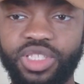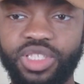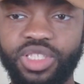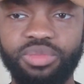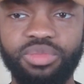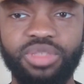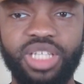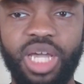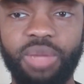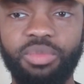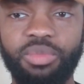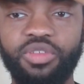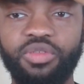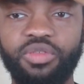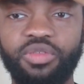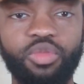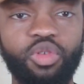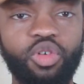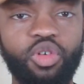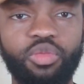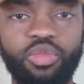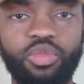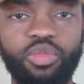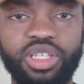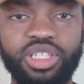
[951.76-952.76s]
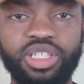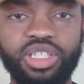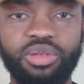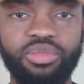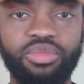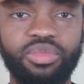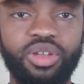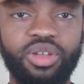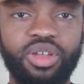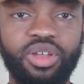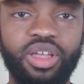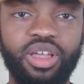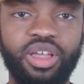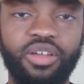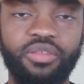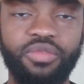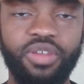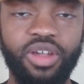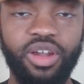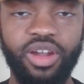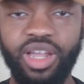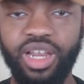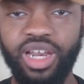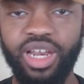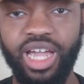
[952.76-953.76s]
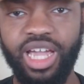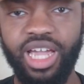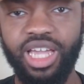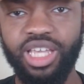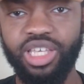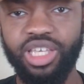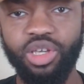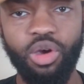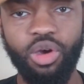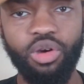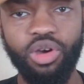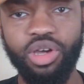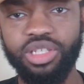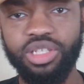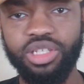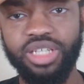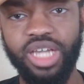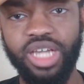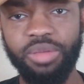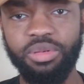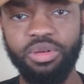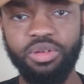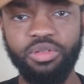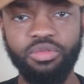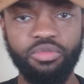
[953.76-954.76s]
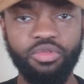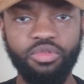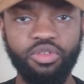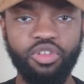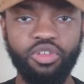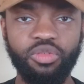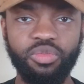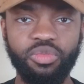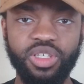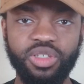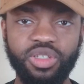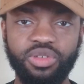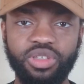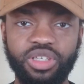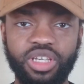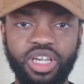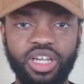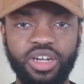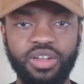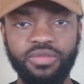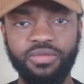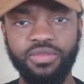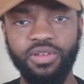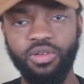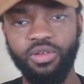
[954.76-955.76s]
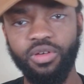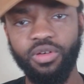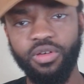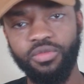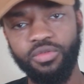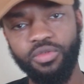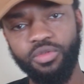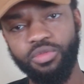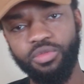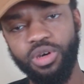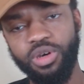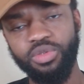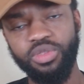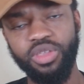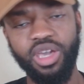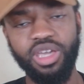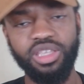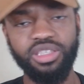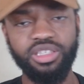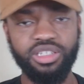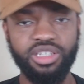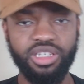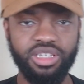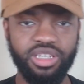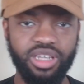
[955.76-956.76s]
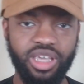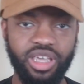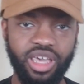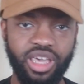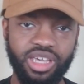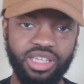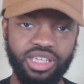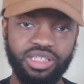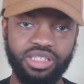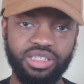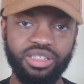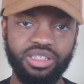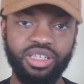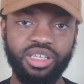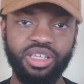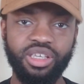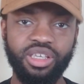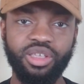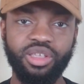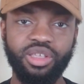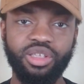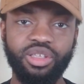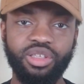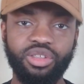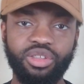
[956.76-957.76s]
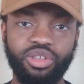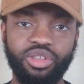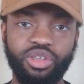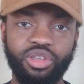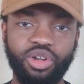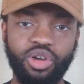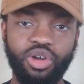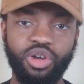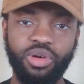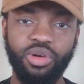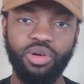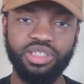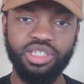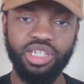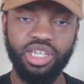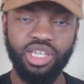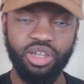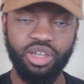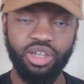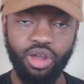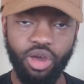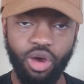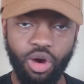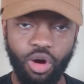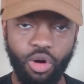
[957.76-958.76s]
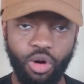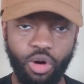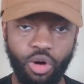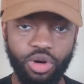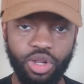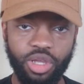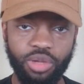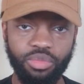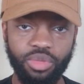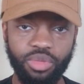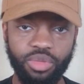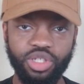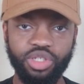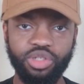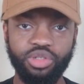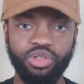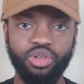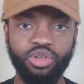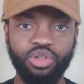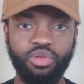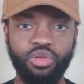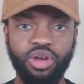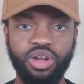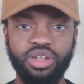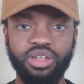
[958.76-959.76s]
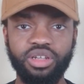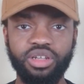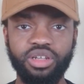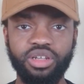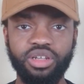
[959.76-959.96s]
some type of movement, some very light yoga type of movements where you're kind of flowing from one thing to the next. And you don't want to sit here and hold it, but you do want